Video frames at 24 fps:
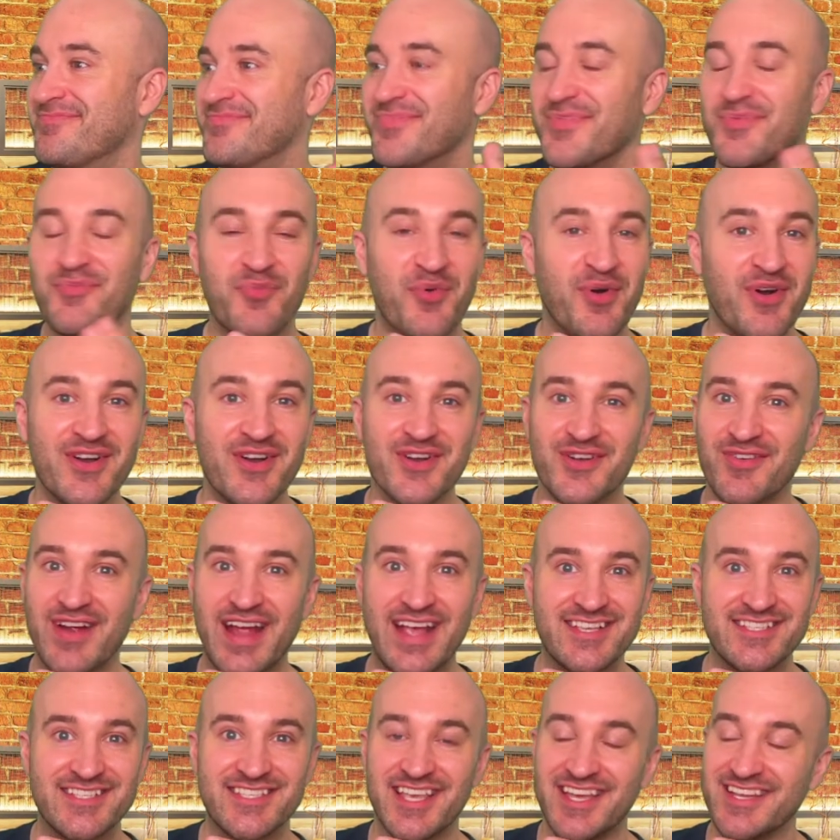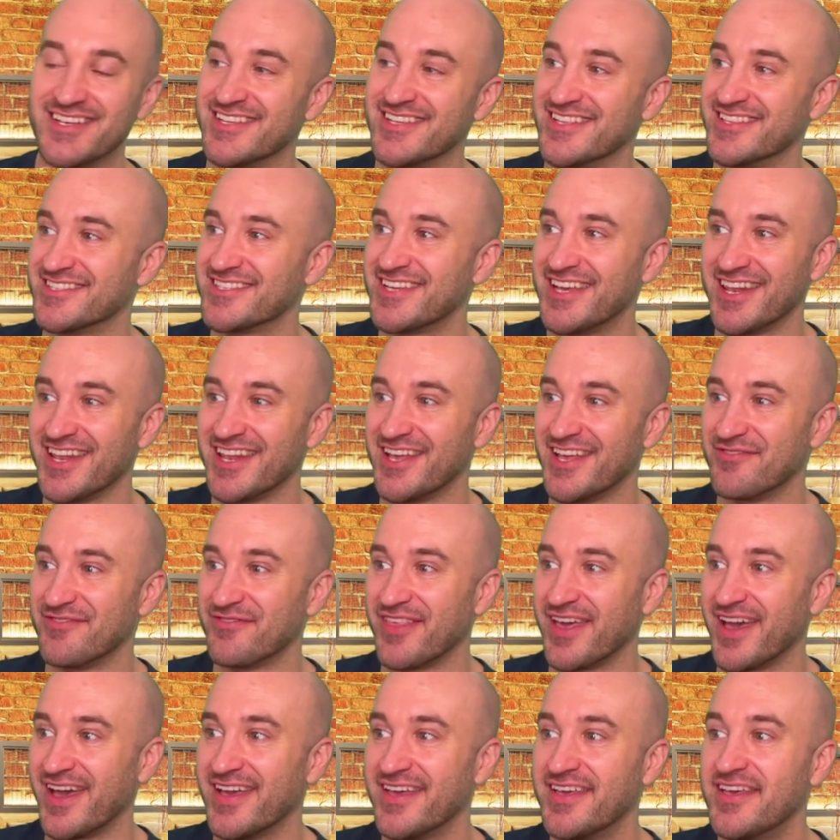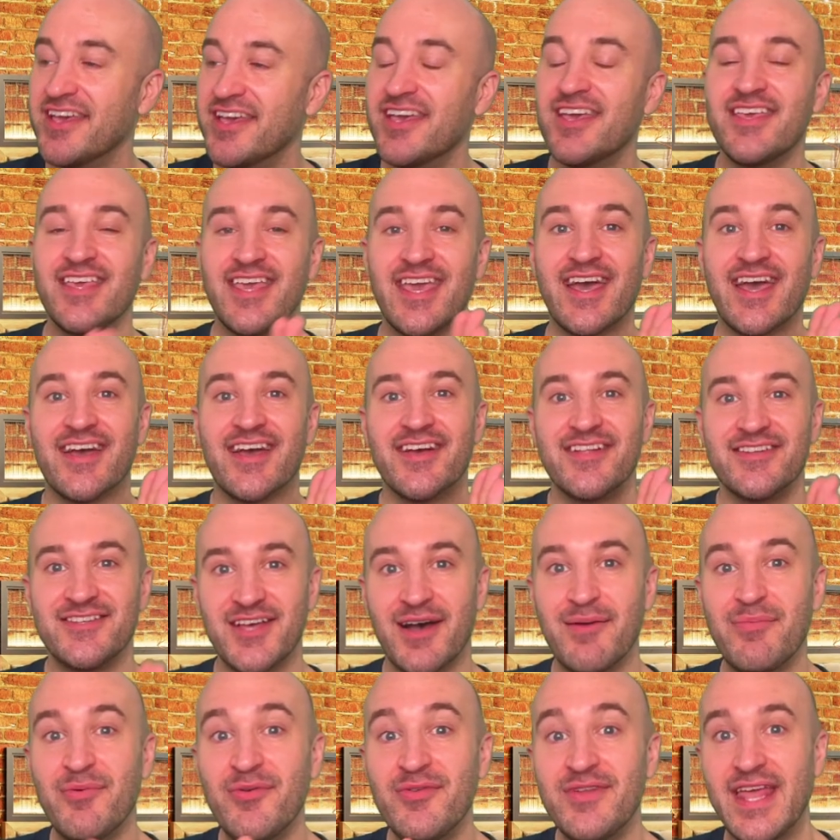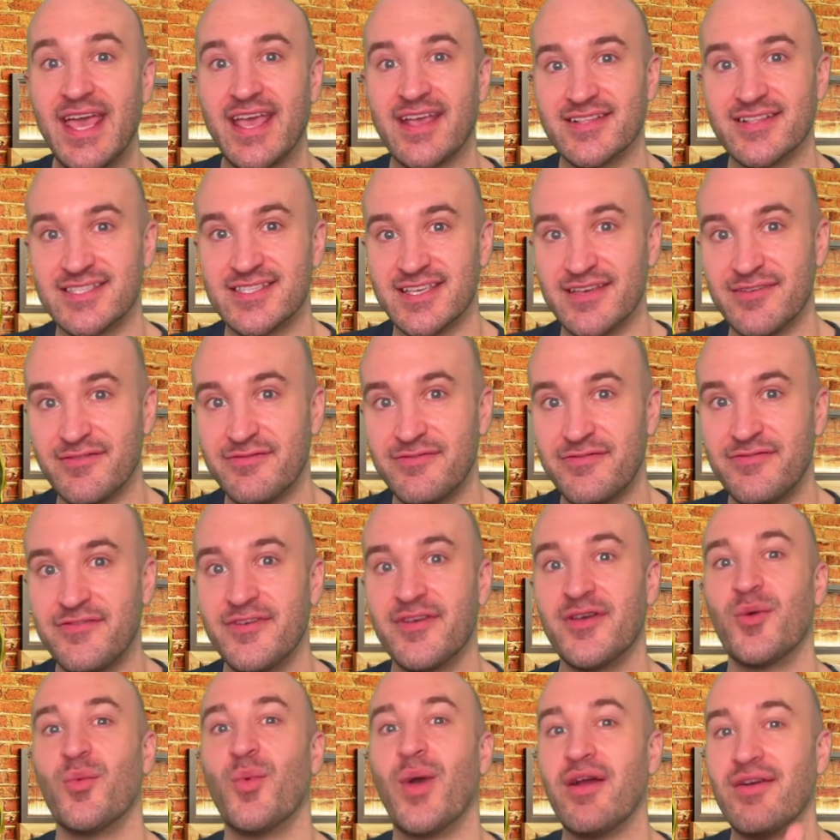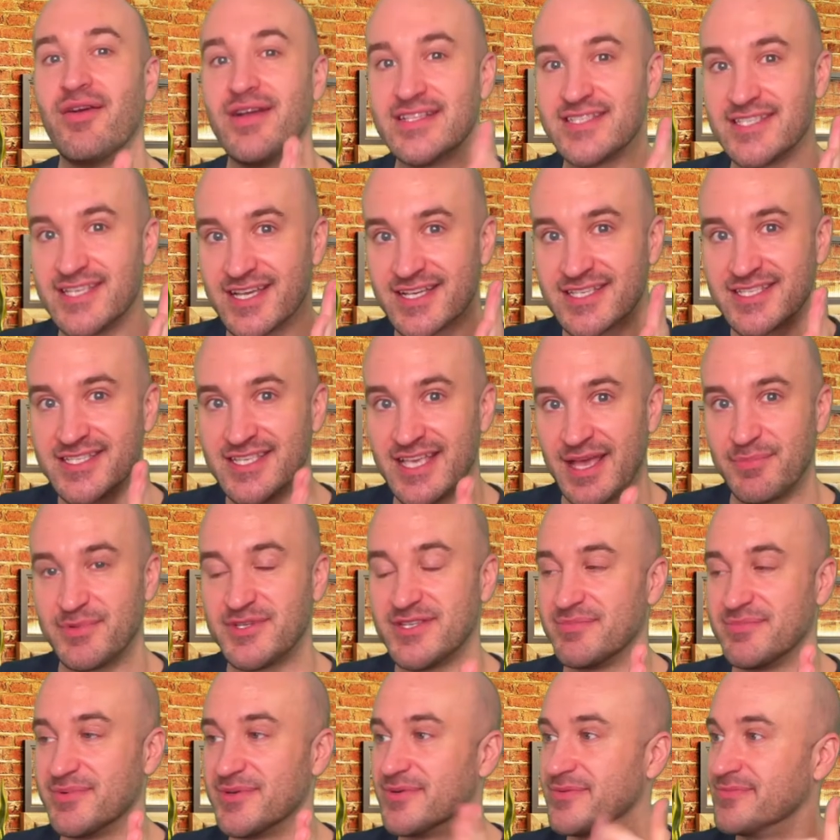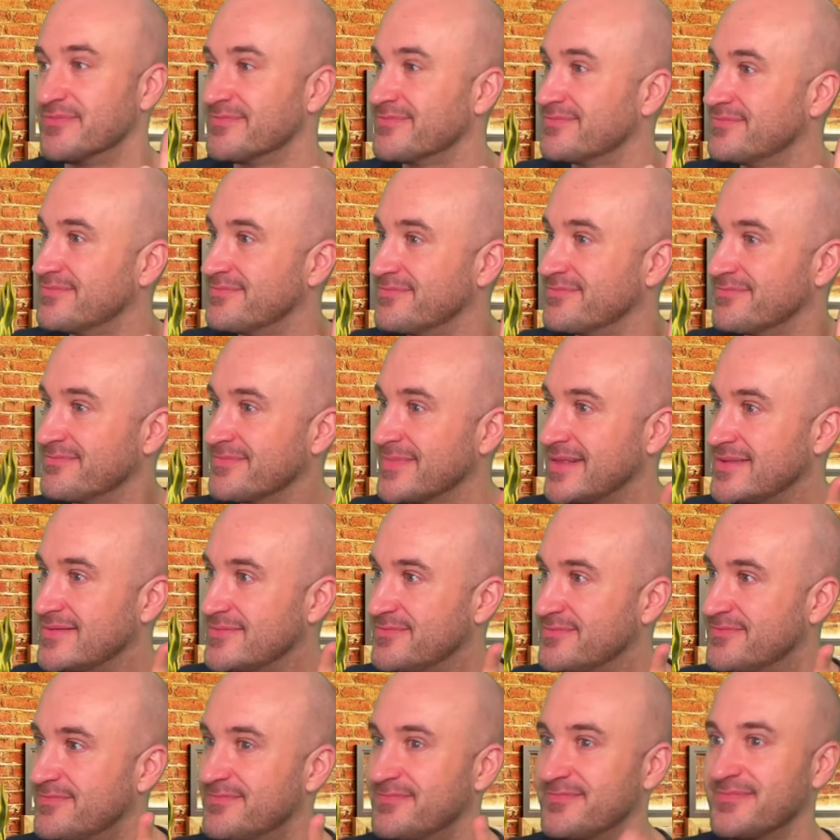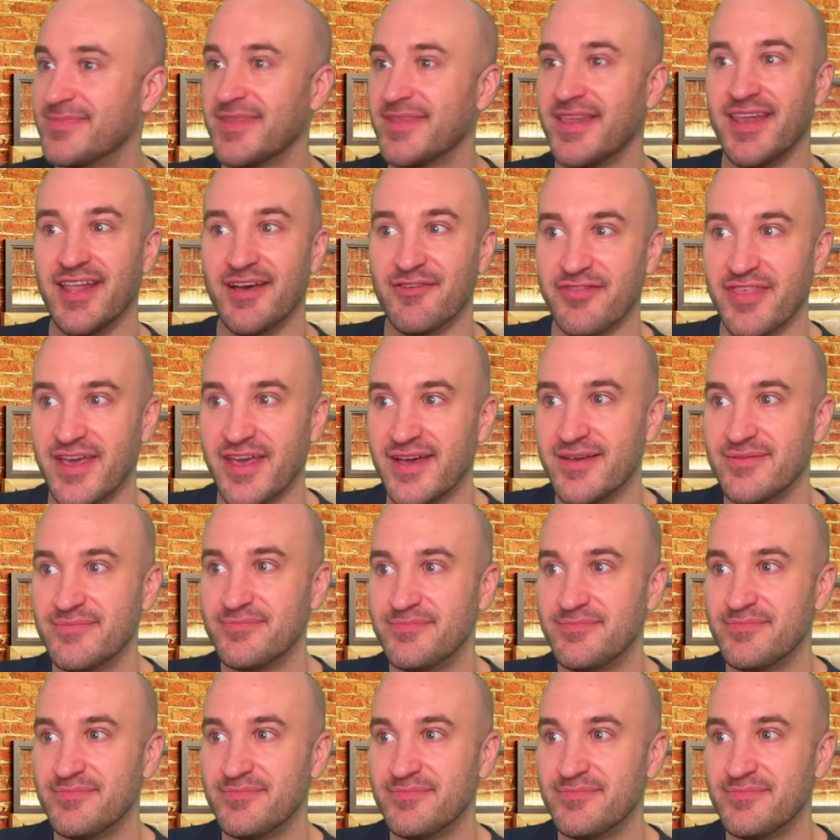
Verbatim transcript: What a great sentence. I love that. Yeah, a double negative where it's acceptable. Love that.